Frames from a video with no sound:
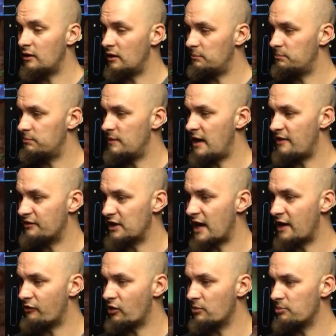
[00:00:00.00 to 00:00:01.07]
I'll have an
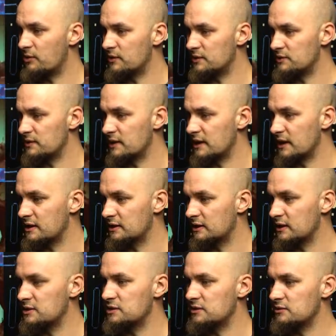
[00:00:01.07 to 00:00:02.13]
arrow pointing to it again in
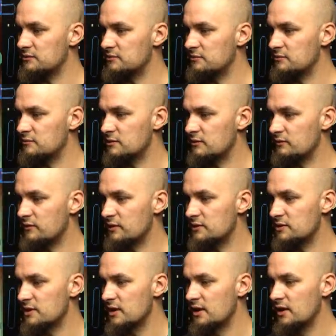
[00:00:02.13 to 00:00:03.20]
case you're confused.